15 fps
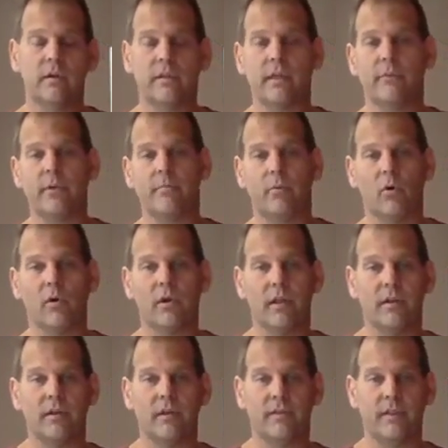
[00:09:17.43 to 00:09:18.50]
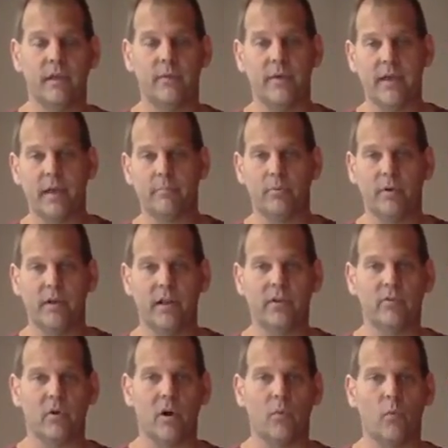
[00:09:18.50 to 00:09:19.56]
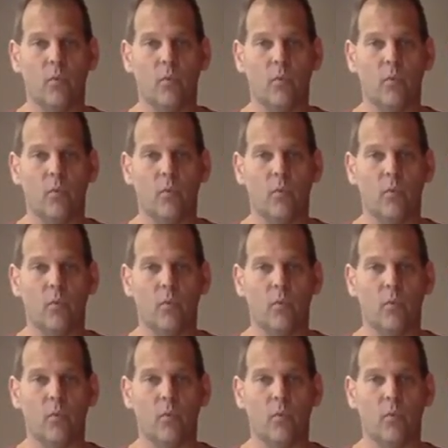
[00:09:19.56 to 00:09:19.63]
that we poured in, that we had put into our